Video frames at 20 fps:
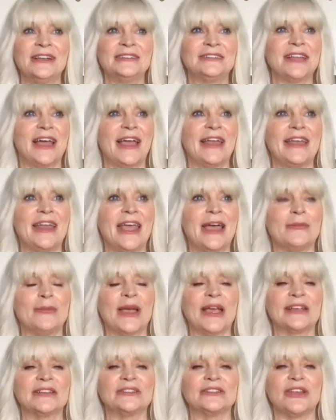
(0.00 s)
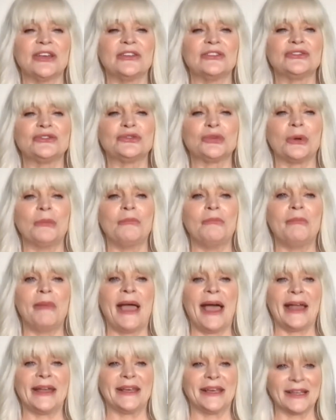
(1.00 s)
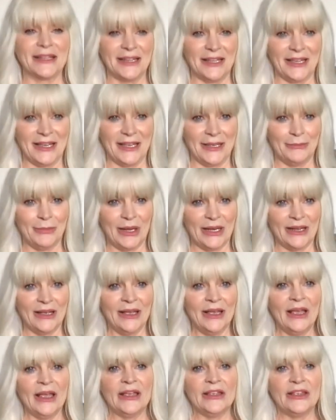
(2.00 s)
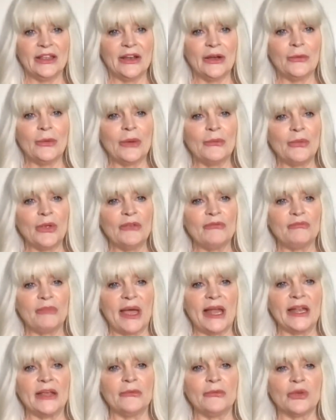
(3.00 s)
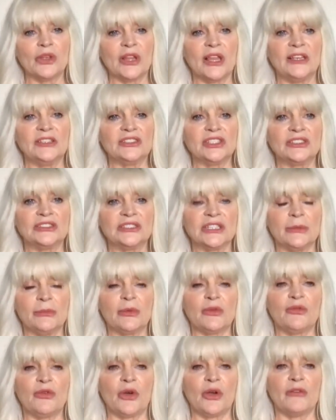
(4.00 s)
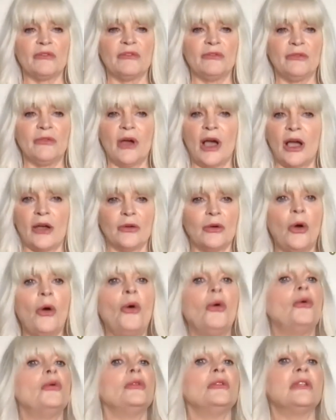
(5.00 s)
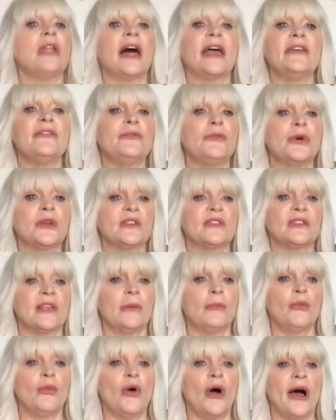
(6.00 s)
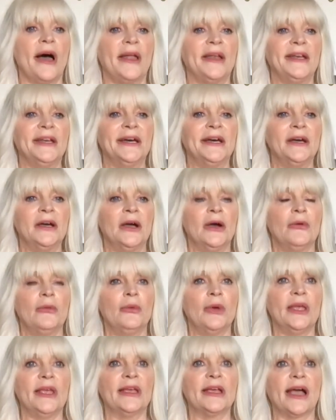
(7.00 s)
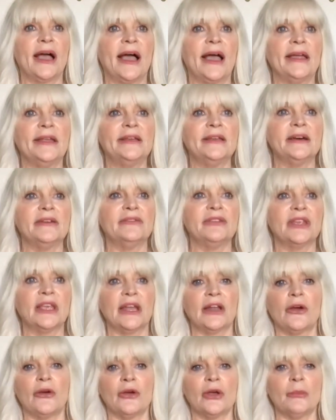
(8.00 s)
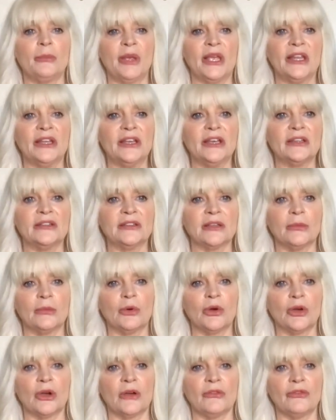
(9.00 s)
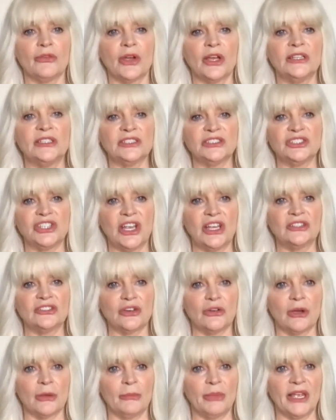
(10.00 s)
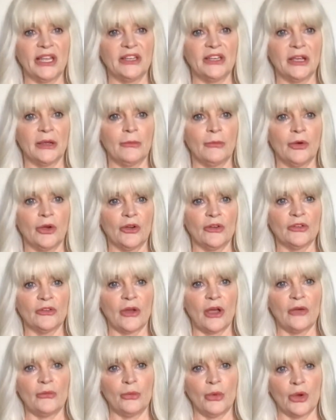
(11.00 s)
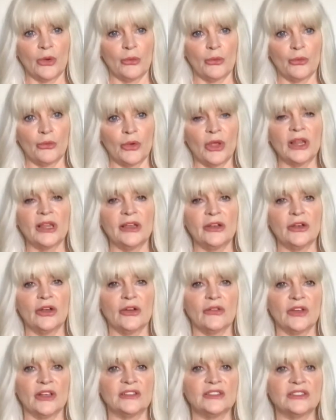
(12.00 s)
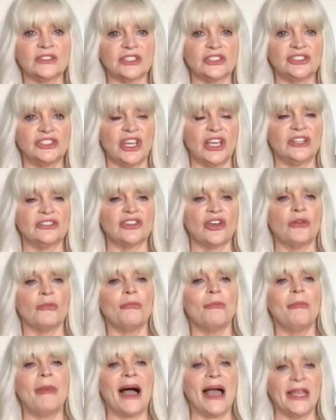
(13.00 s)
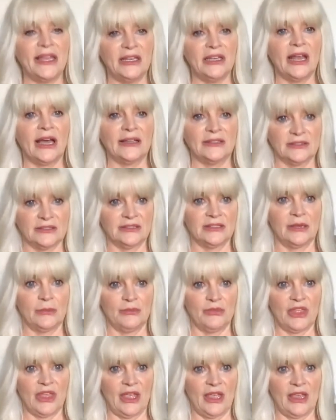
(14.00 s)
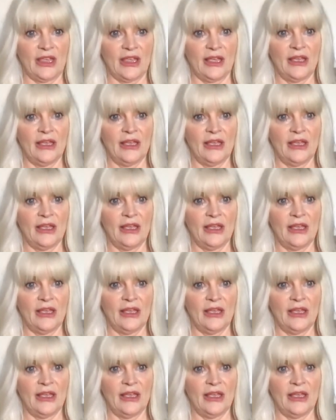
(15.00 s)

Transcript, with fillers: dynamics dramatically. But, you know, when we've been in relationships for our whole life with someone, we kind of get our opinions and we're afraid to change our opinion. We're we're really nervous to change our mind on something,